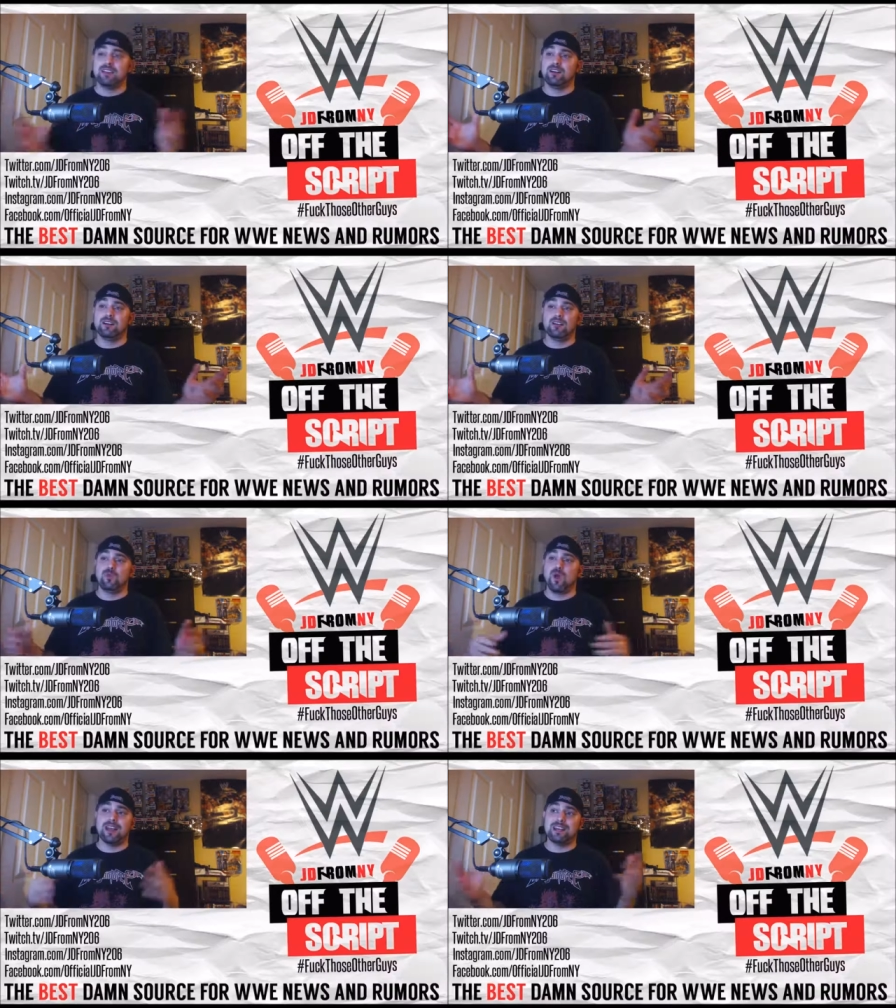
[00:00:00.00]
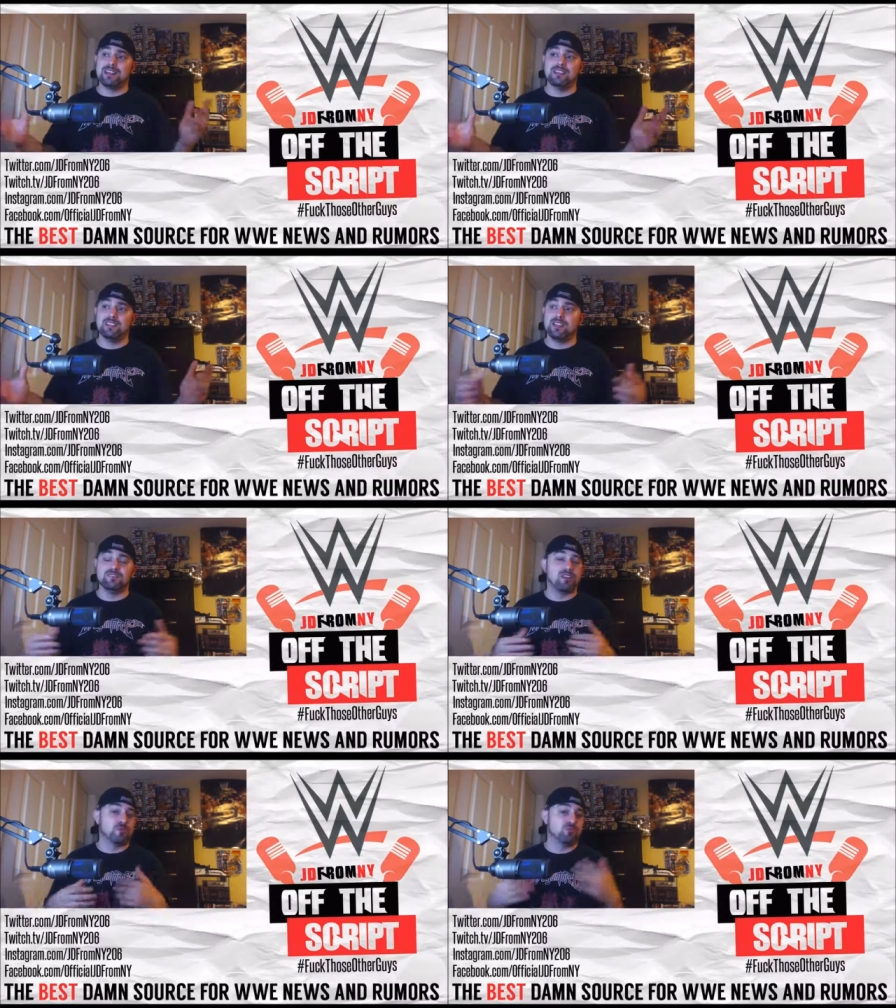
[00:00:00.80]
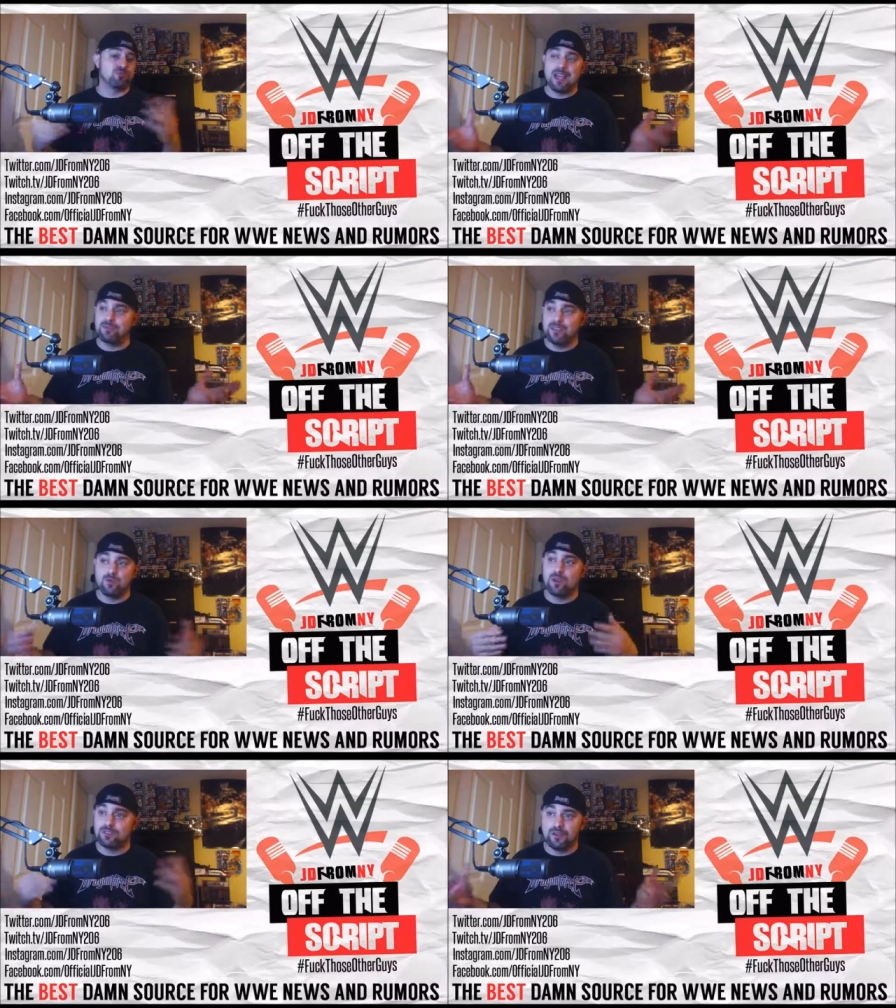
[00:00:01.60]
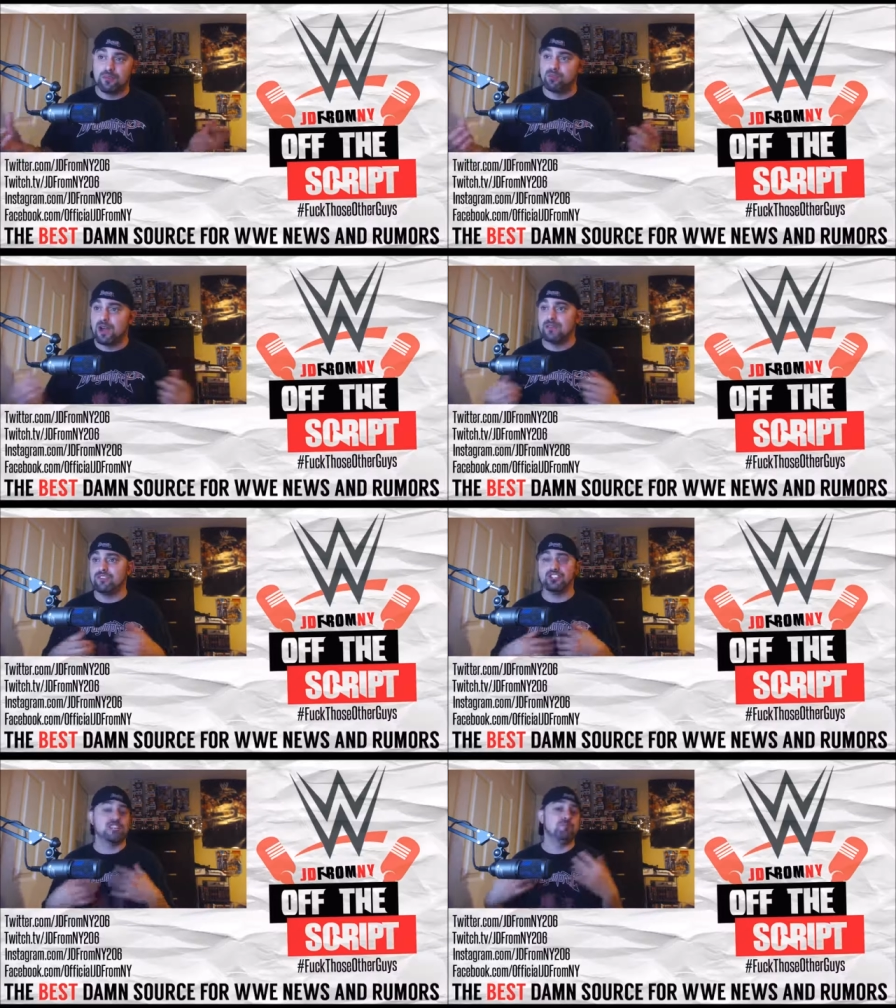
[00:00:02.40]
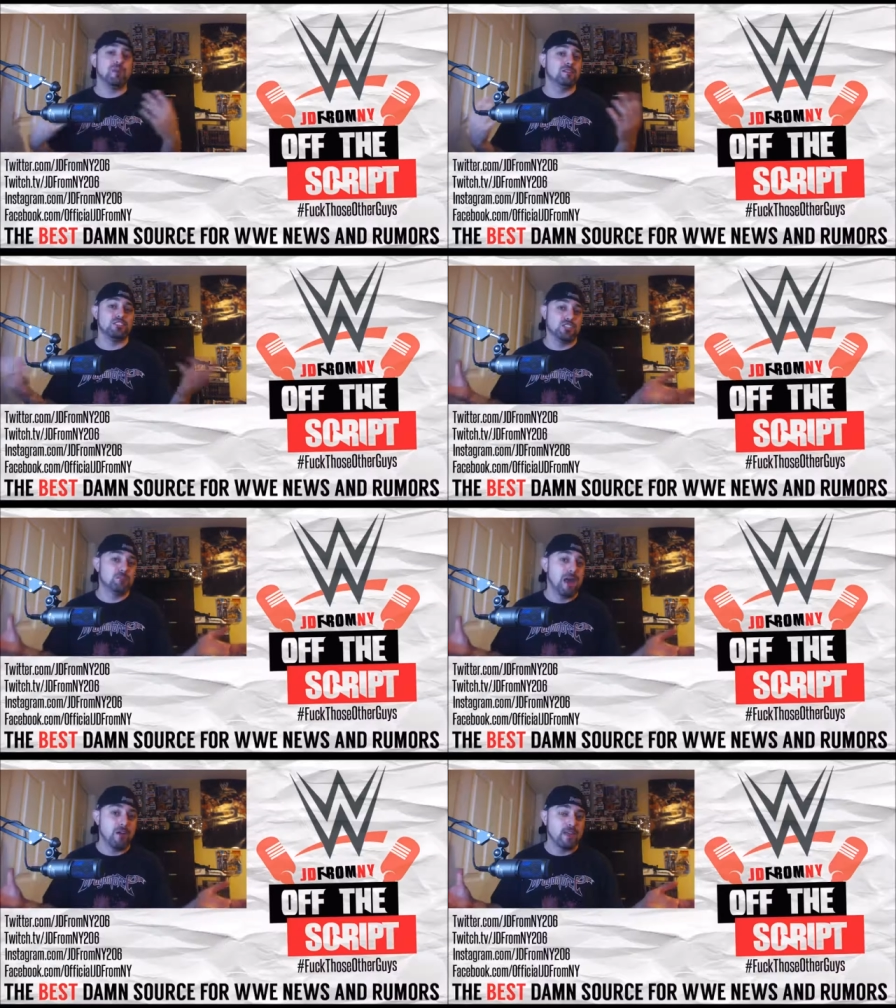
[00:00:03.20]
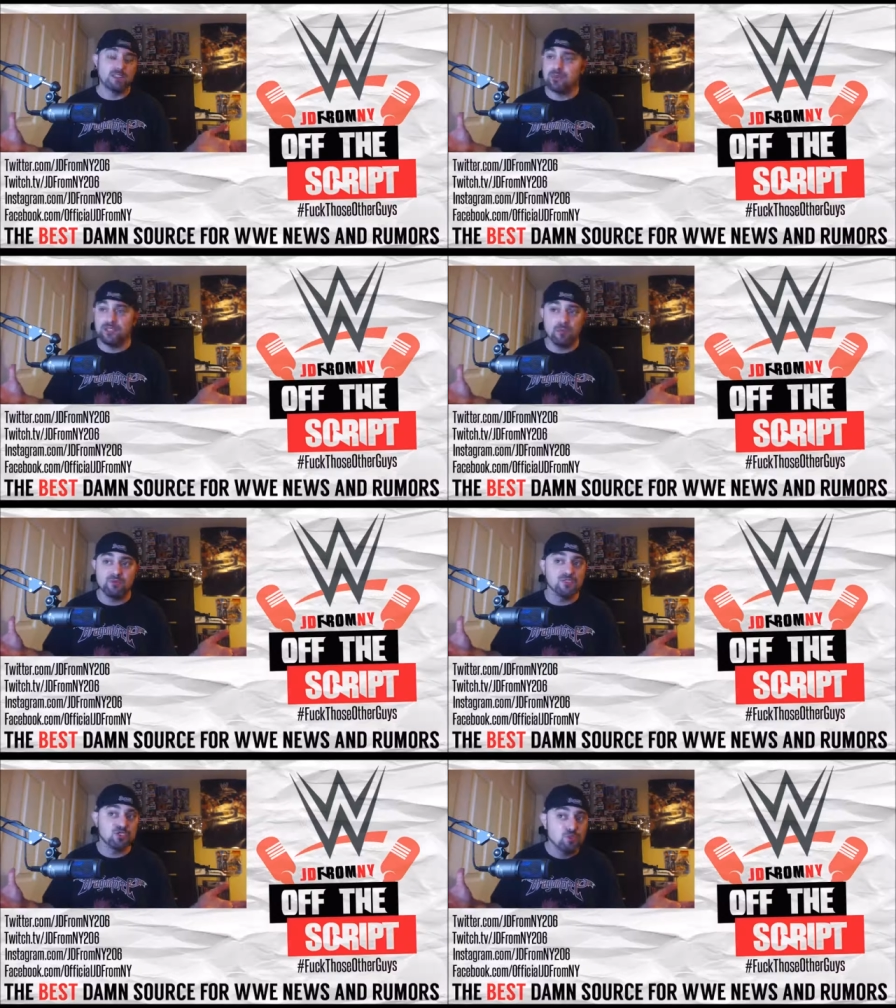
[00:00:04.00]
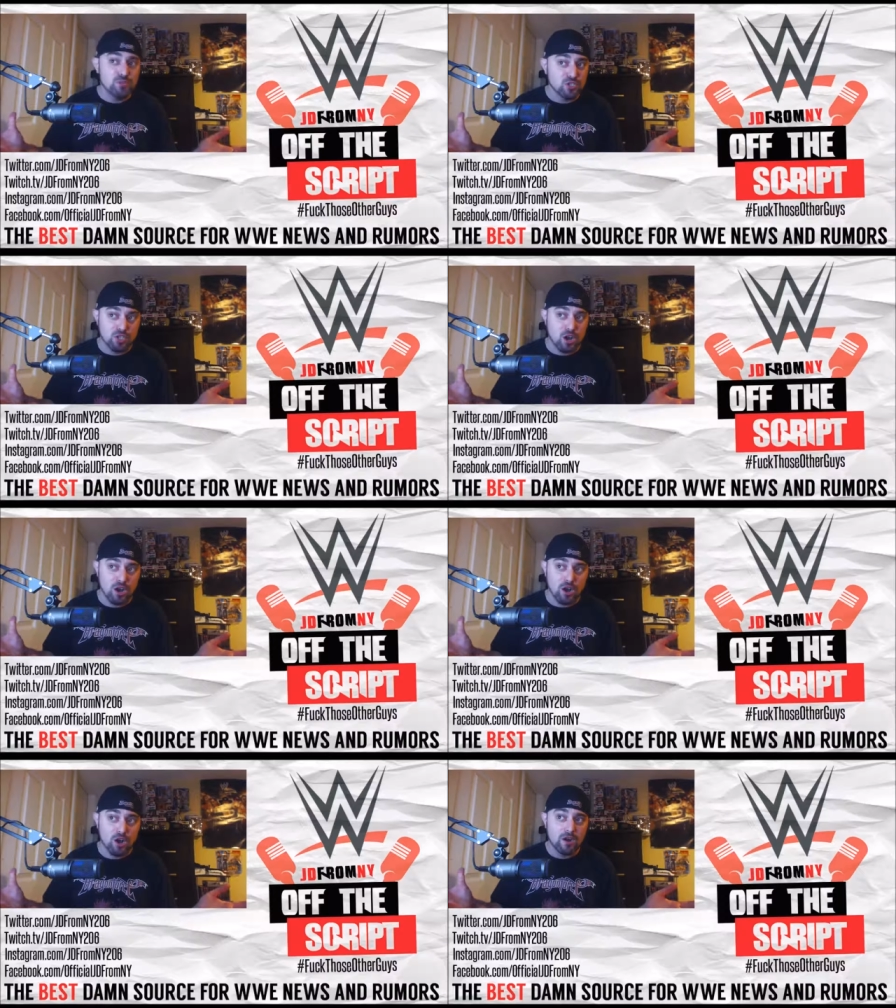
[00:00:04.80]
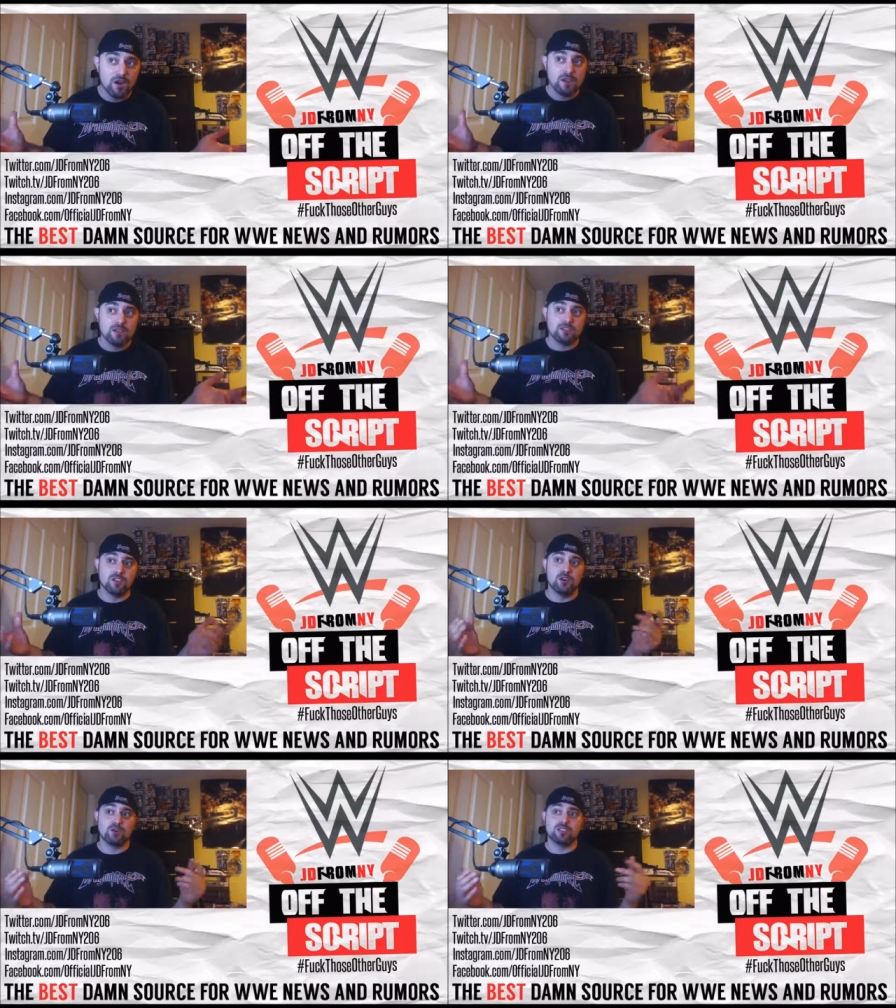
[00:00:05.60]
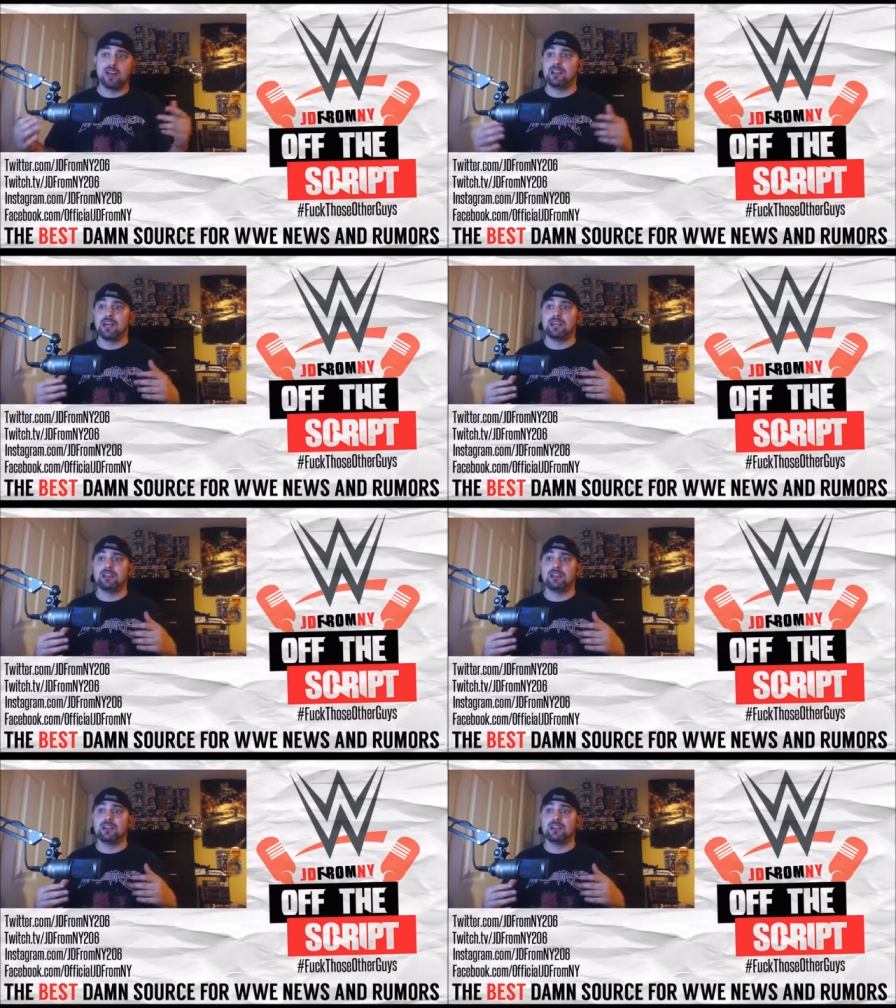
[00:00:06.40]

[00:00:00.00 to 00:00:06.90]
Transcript: You know, her wedding is, is very private. It was very private. She didn't she didn't marry a WWE superstar. So it's not